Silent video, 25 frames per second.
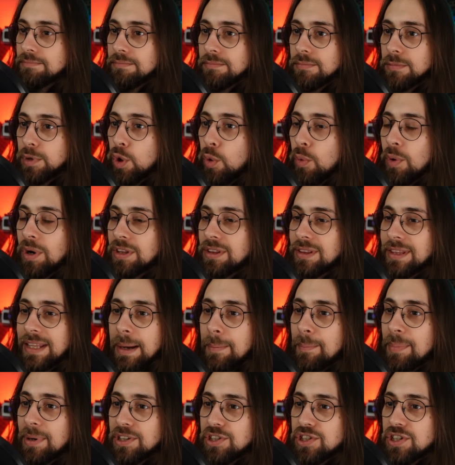Lower
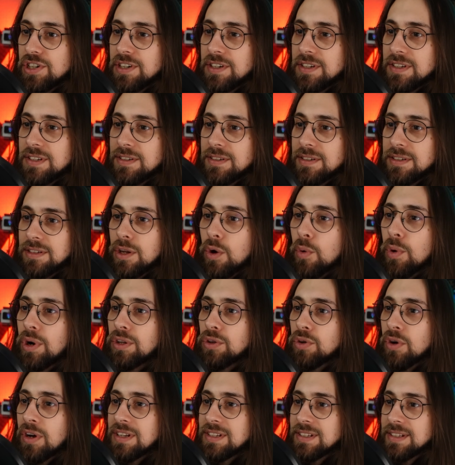temperatures, lower
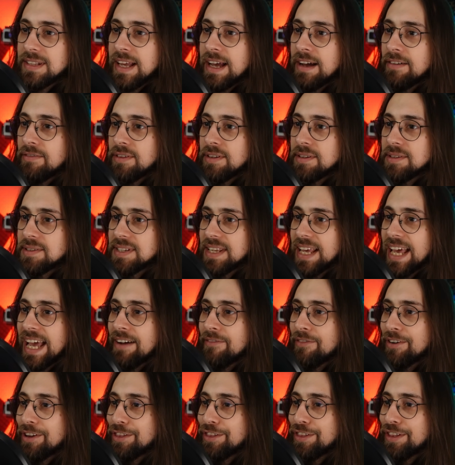noise levels,
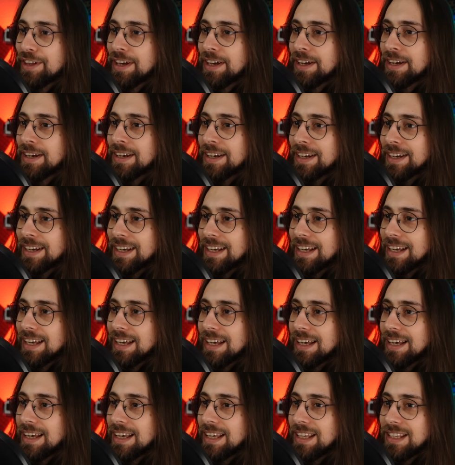everything
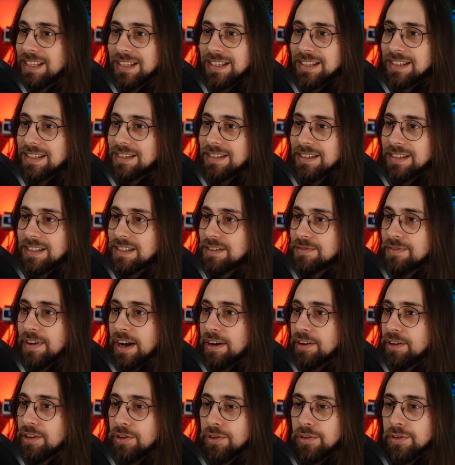is, is
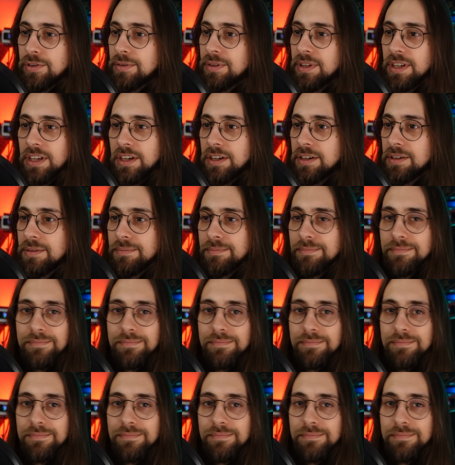very good here.